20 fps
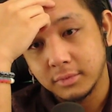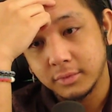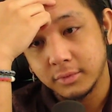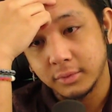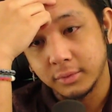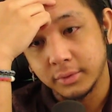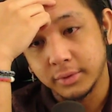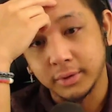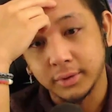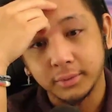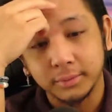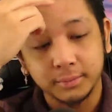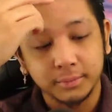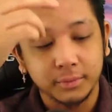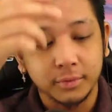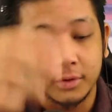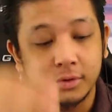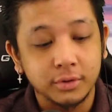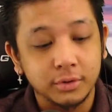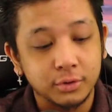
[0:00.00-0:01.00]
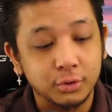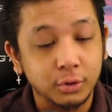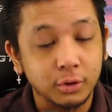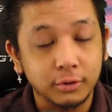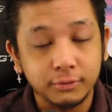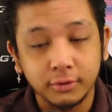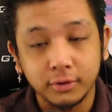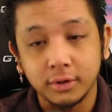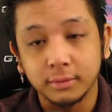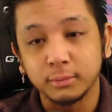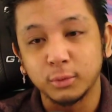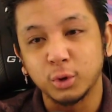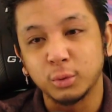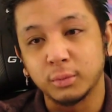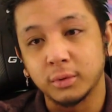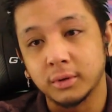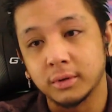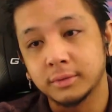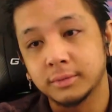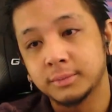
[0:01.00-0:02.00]
For real. You're a fucking
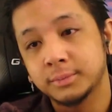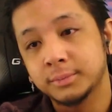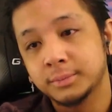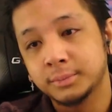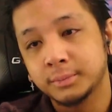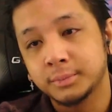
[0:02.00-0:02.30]
Mormont.